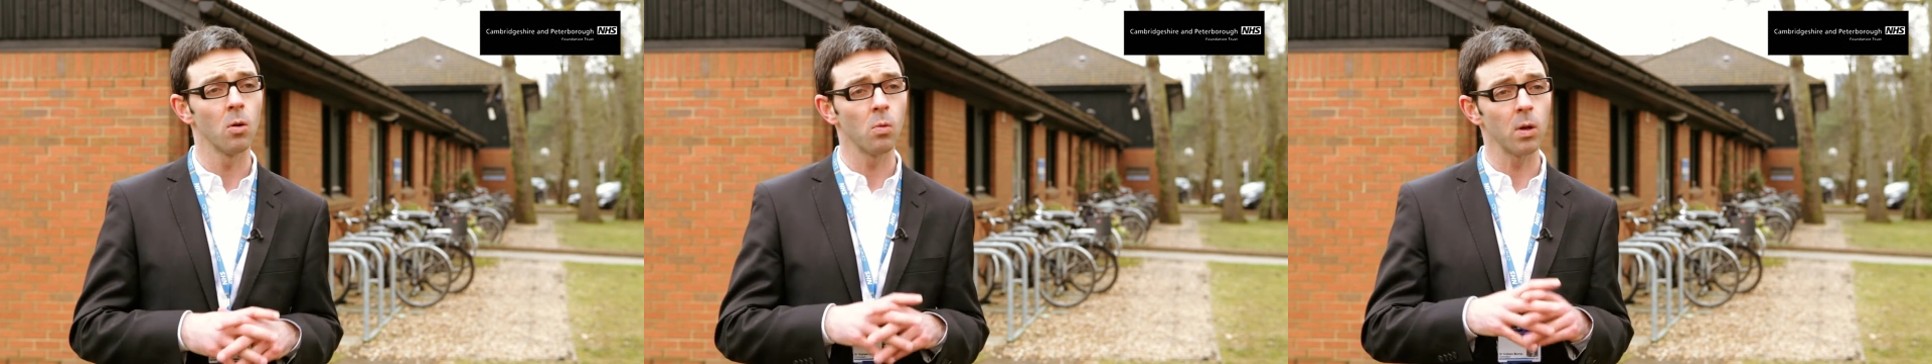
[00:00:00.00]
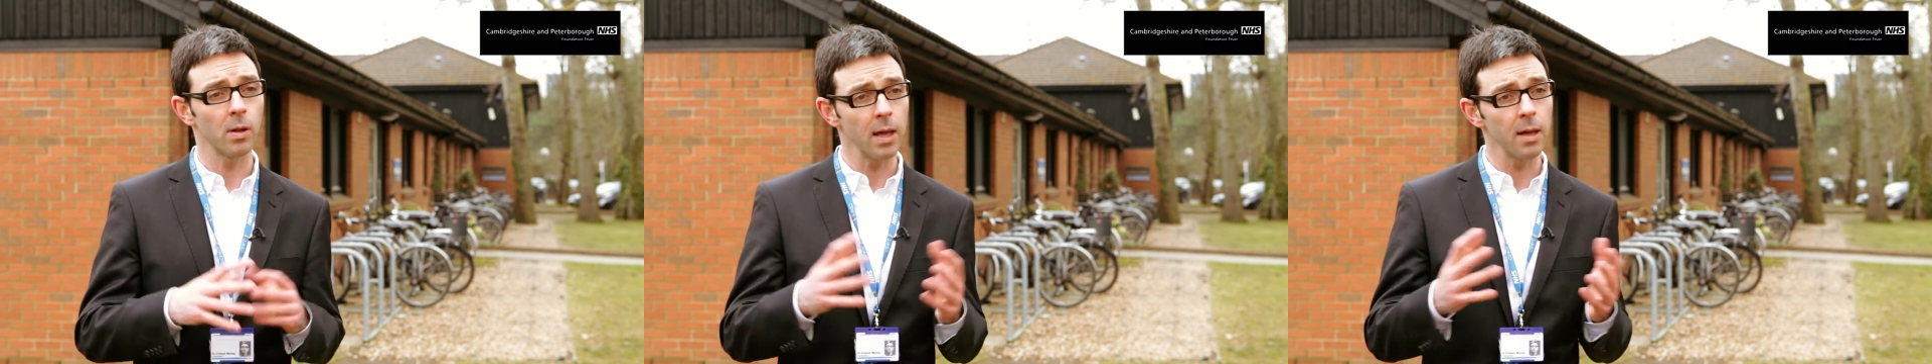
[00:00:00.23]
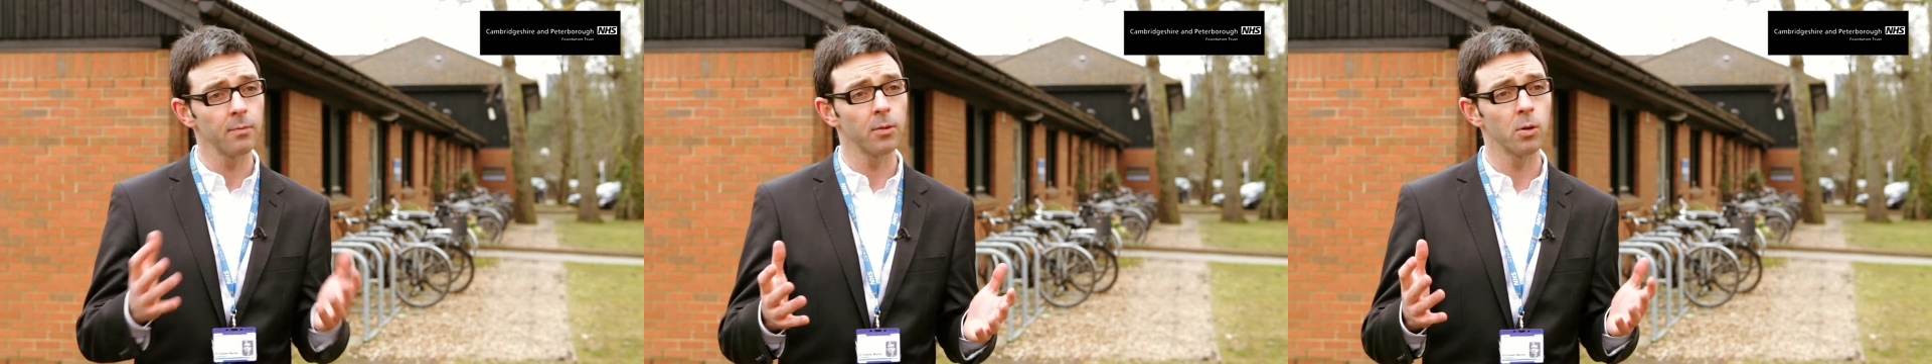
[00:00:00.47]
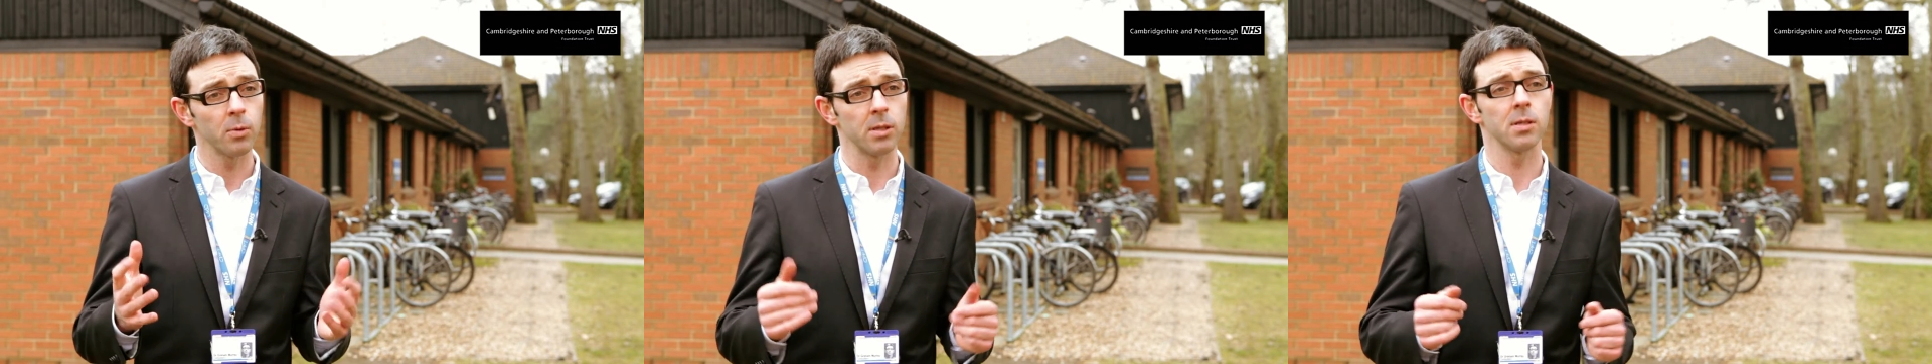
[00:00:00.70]
will
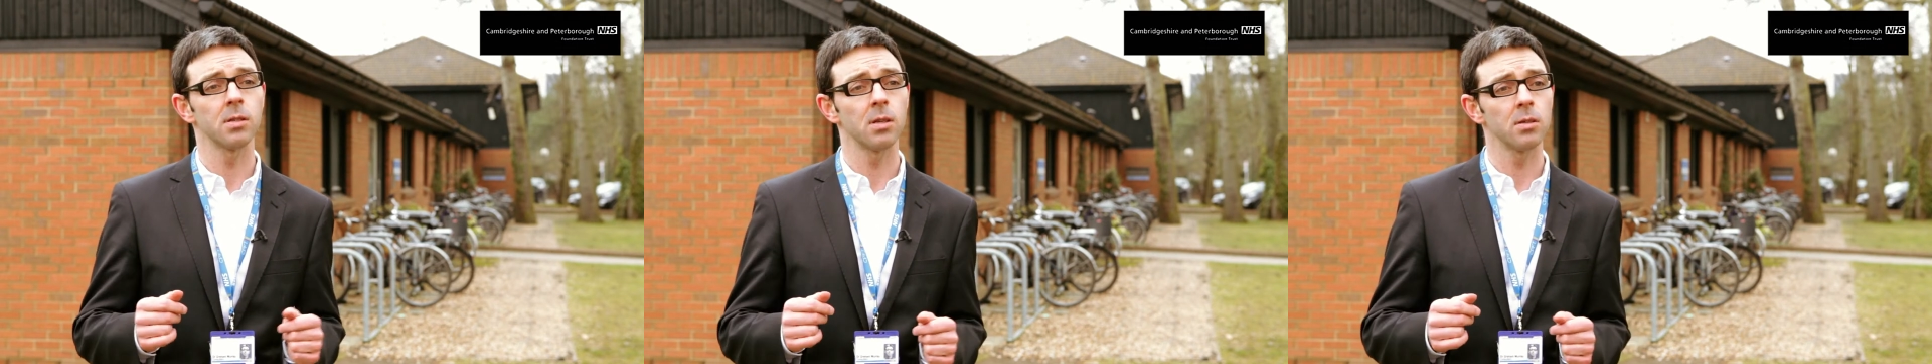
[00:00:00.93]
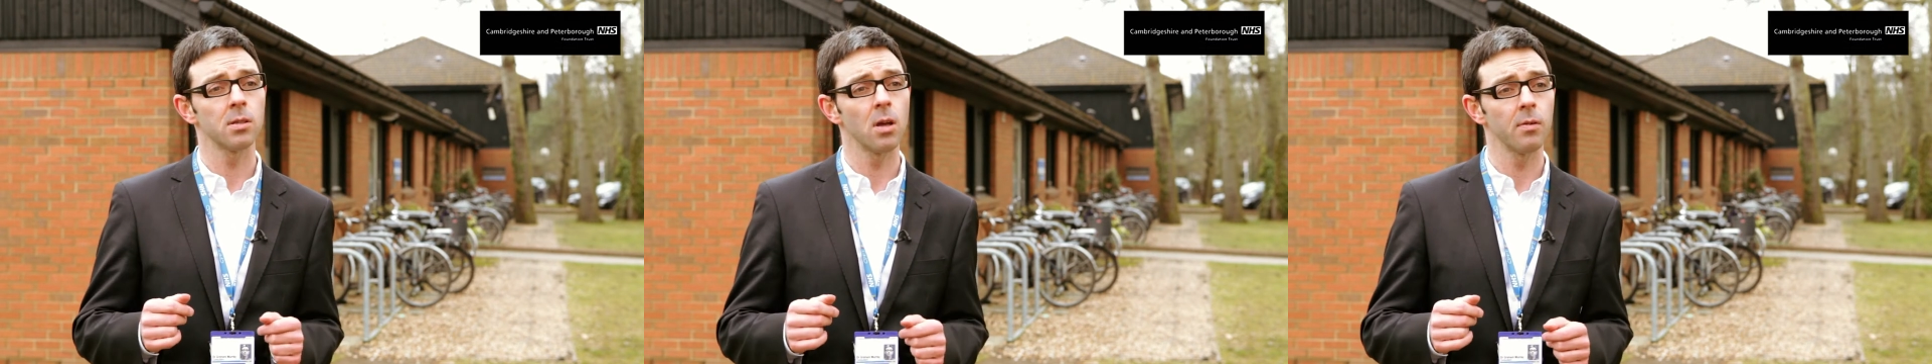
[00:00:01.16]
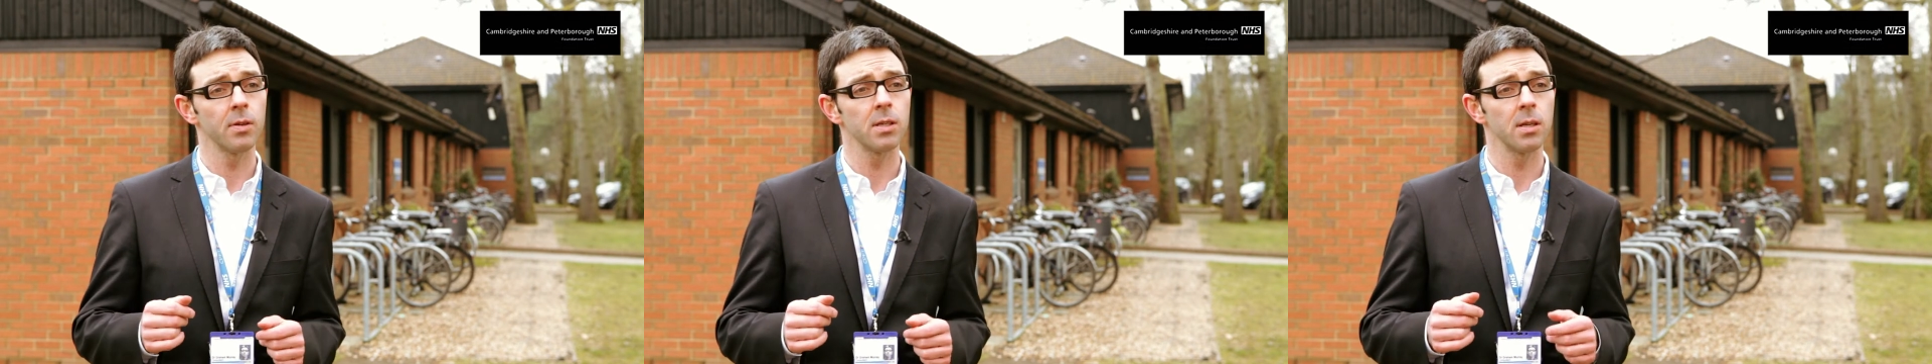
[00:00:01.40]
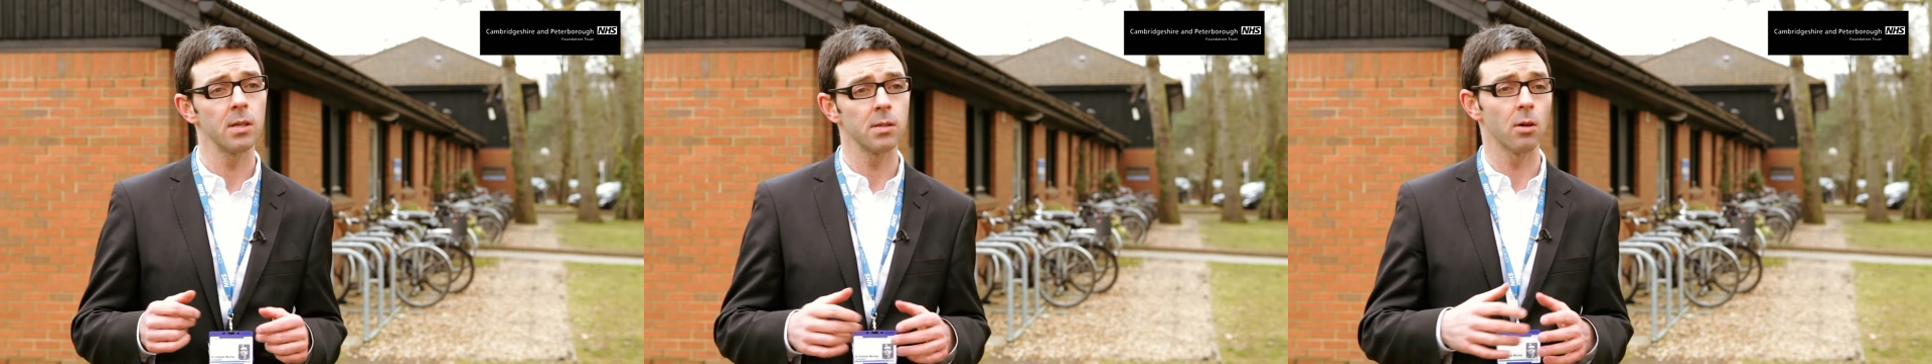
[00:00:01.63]
influence services